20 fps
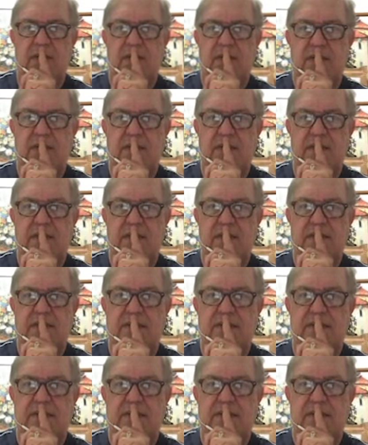What
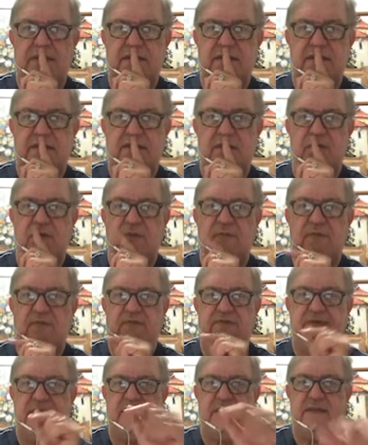is the scope
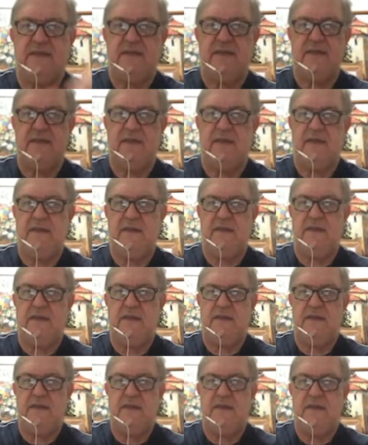of this thing
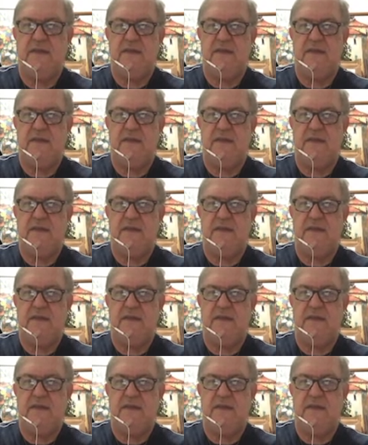here?